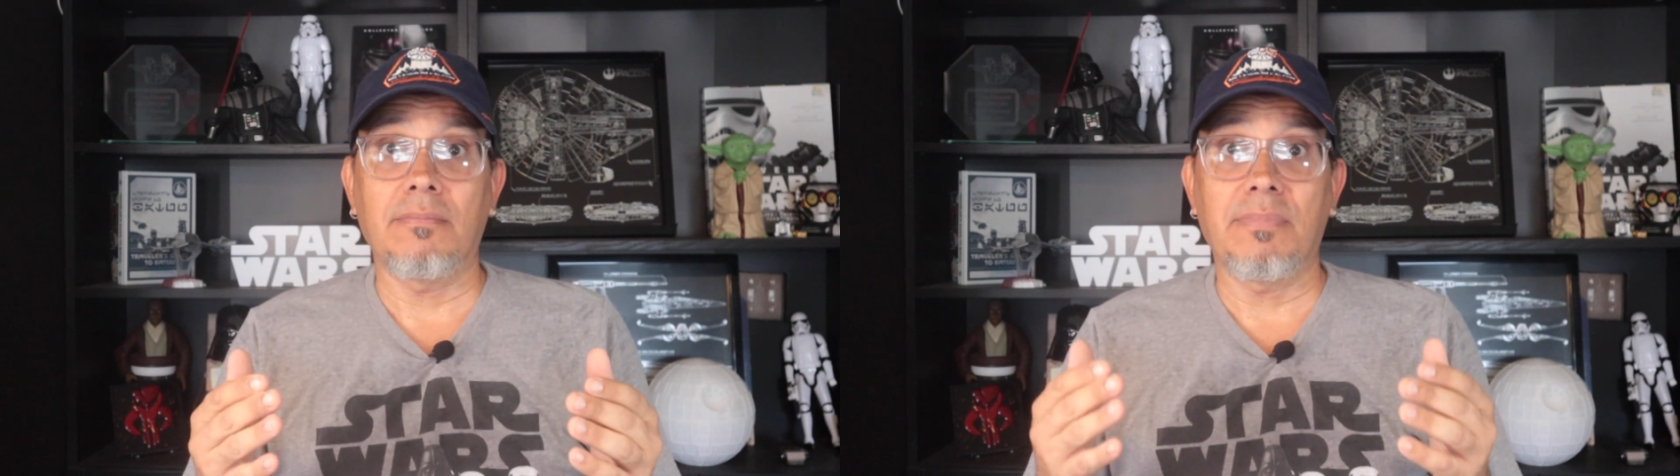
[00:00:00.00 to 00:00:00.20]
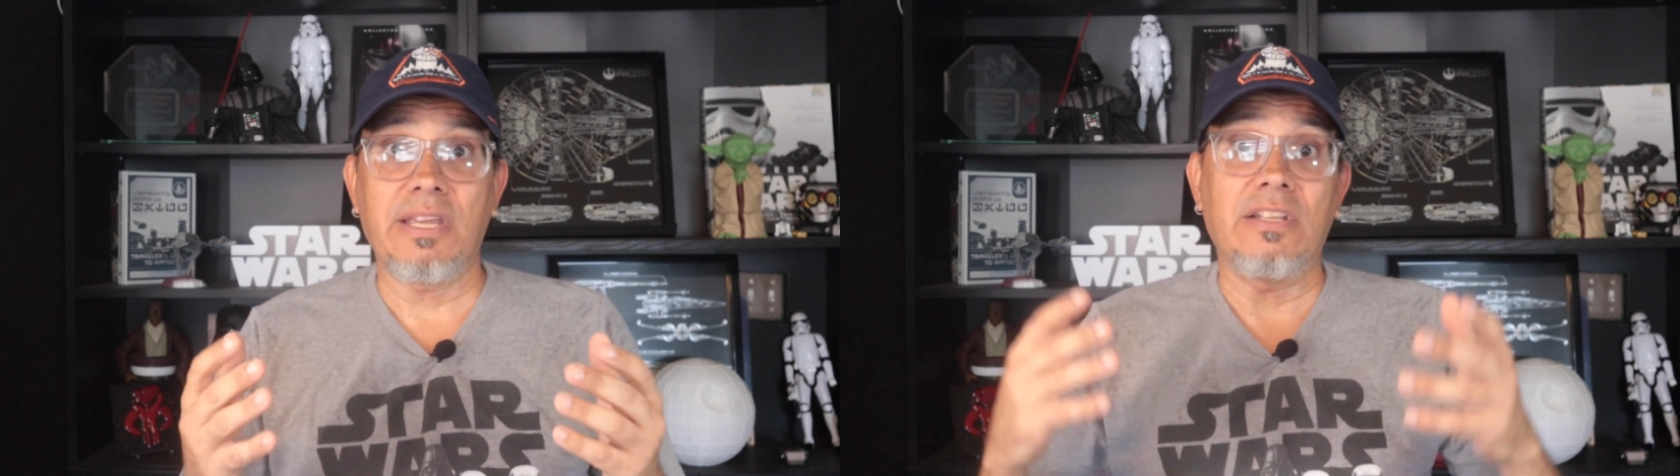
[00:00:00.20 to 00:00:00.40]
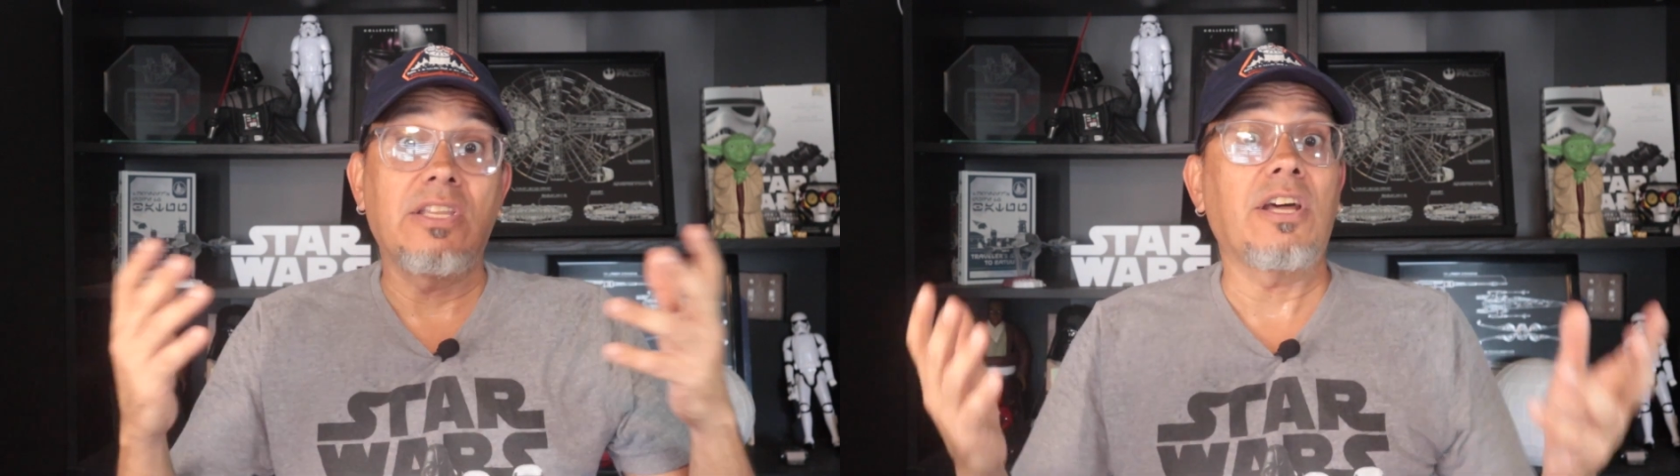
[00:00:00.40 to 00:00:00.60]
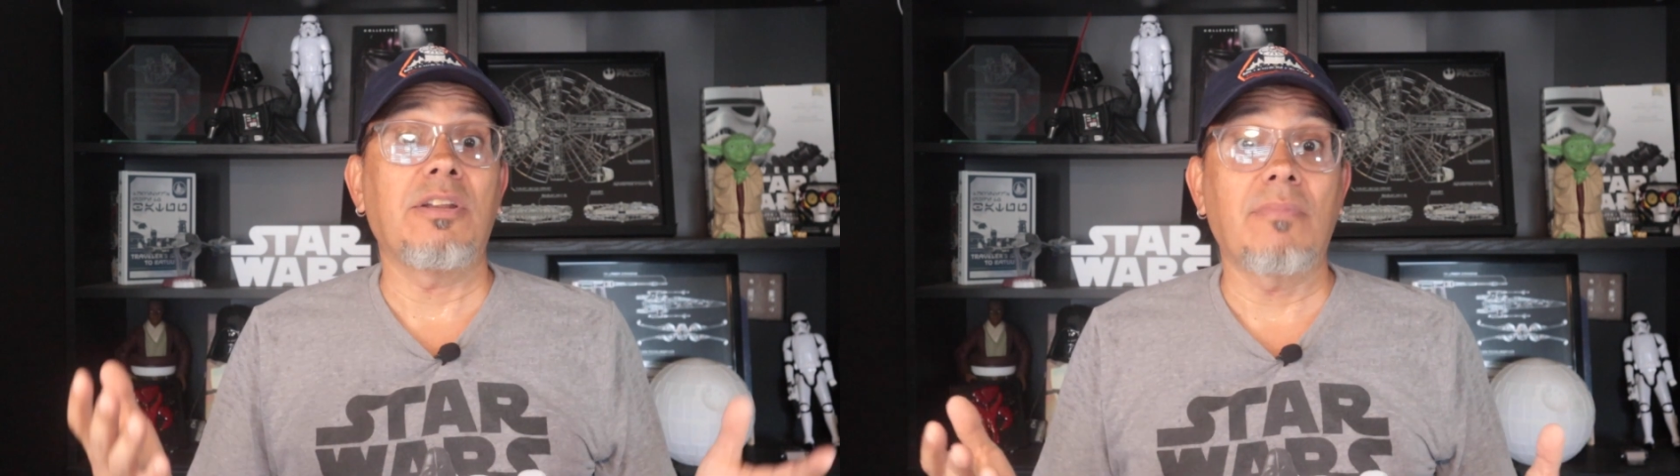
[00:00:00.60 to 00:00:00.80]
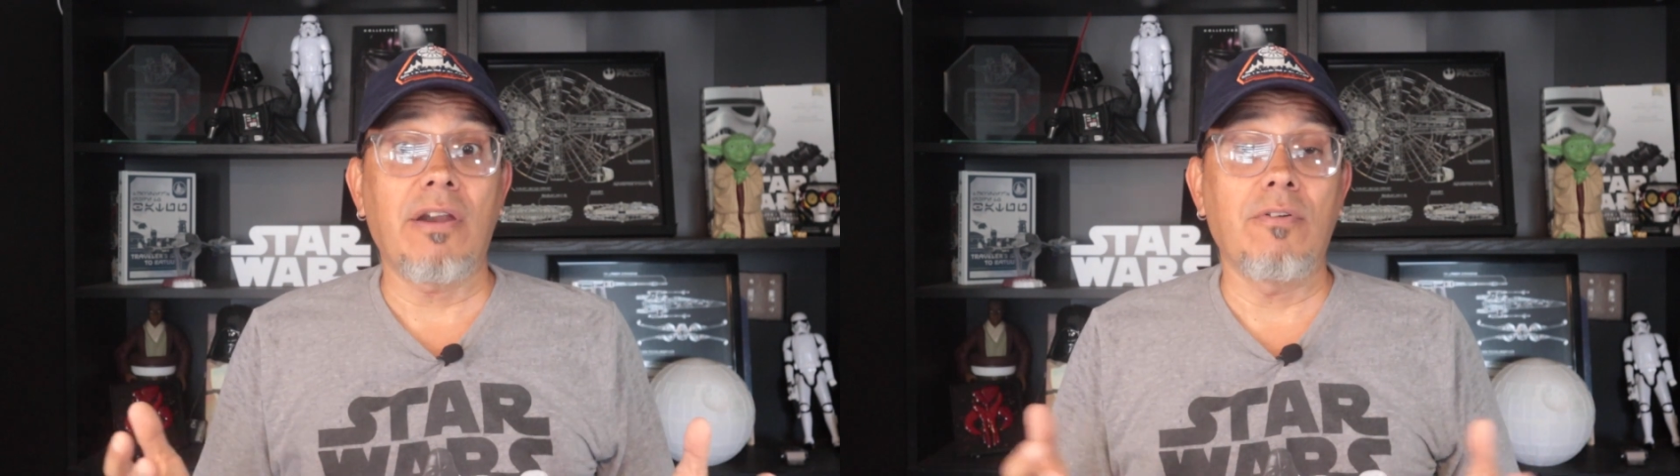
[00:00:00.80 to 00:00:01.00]
being done
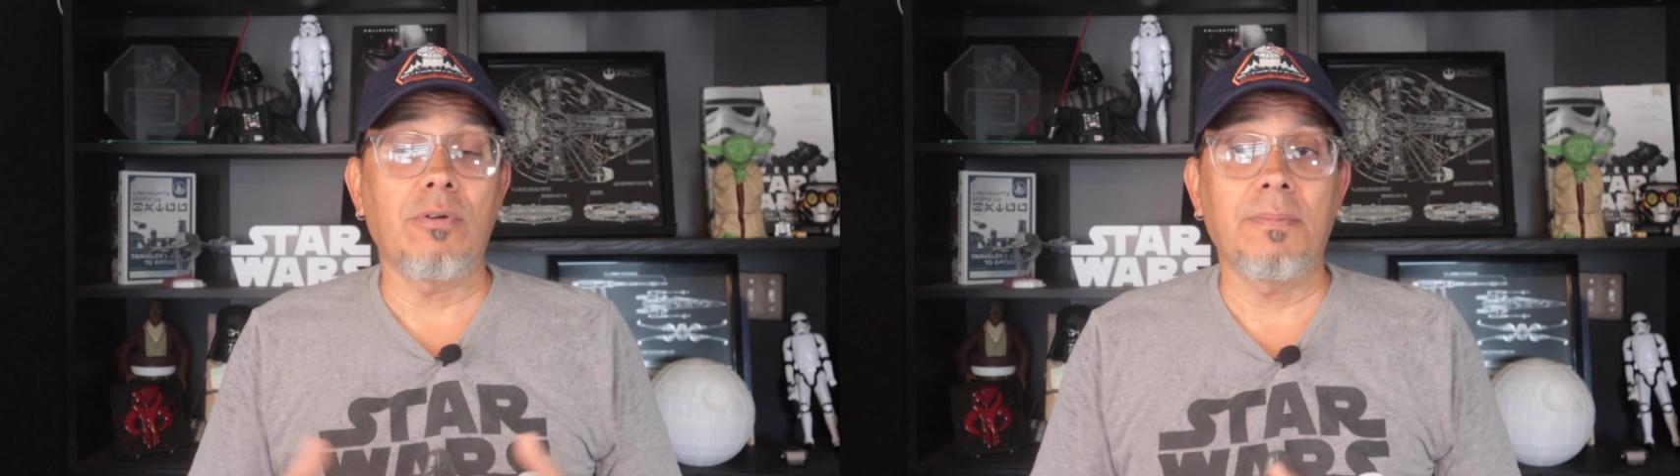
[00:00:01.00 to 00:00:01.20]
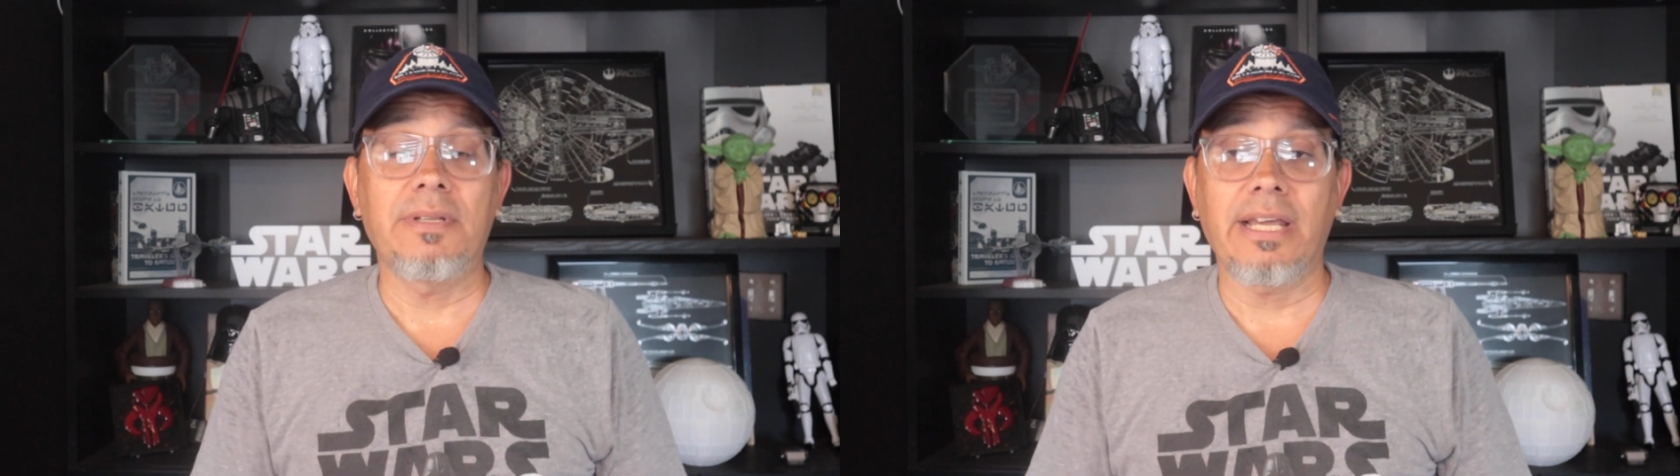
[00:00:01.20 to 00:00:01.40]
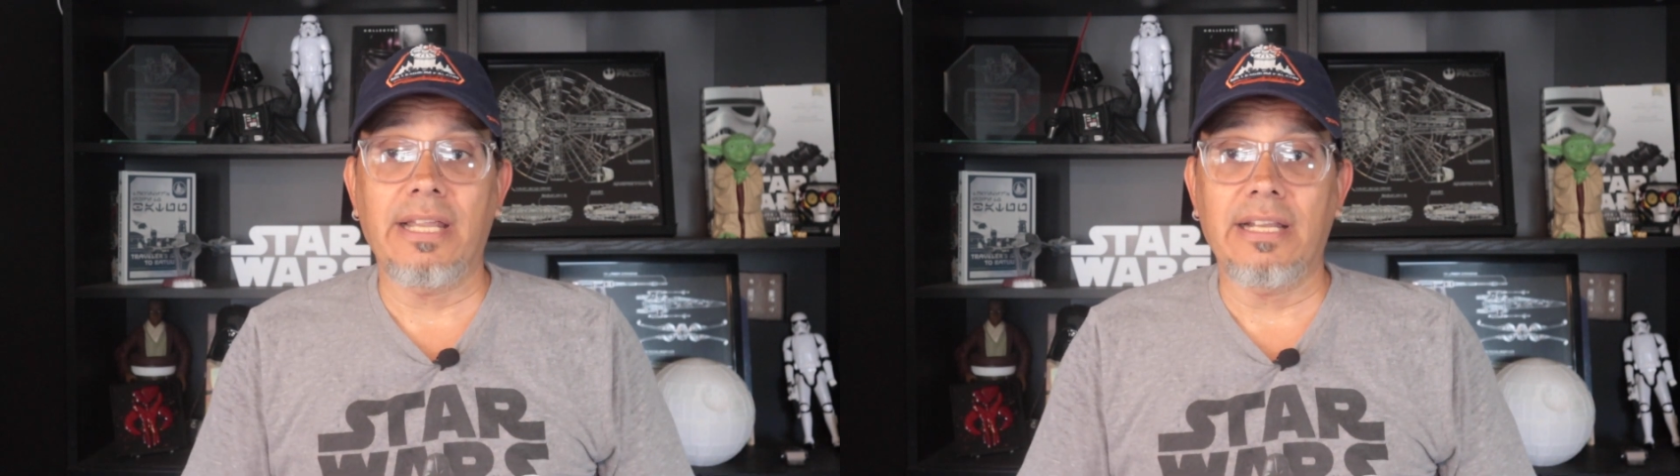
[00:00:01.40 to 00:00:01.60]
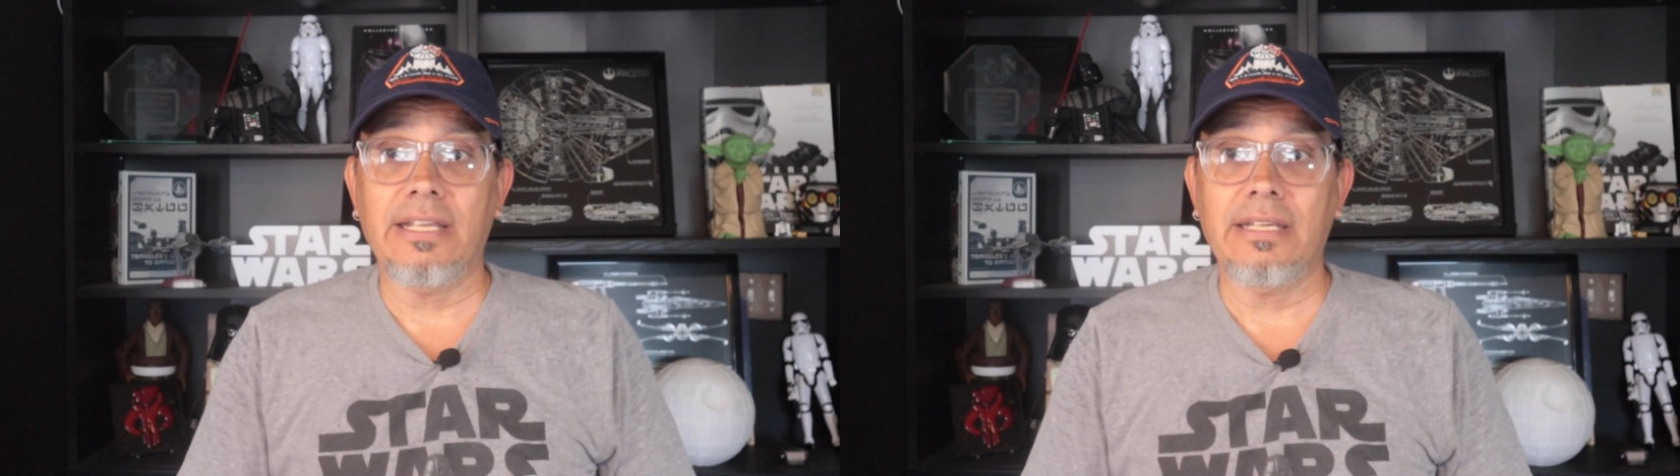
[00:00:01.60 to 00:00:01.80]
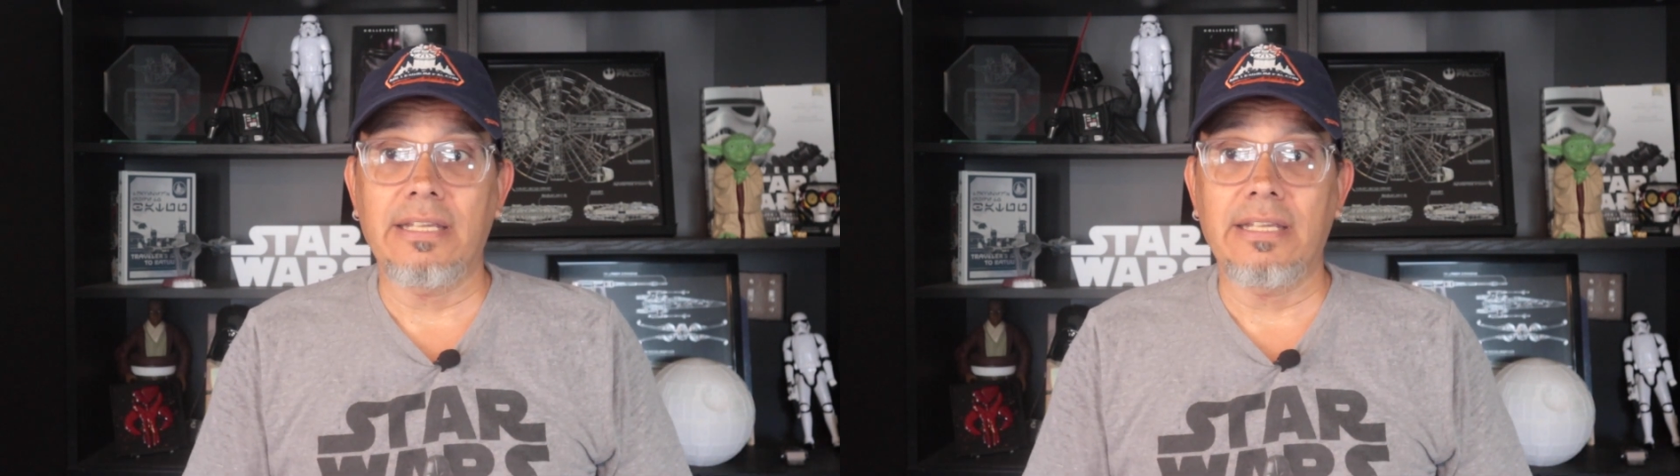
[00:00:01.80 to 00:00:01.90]
in my room that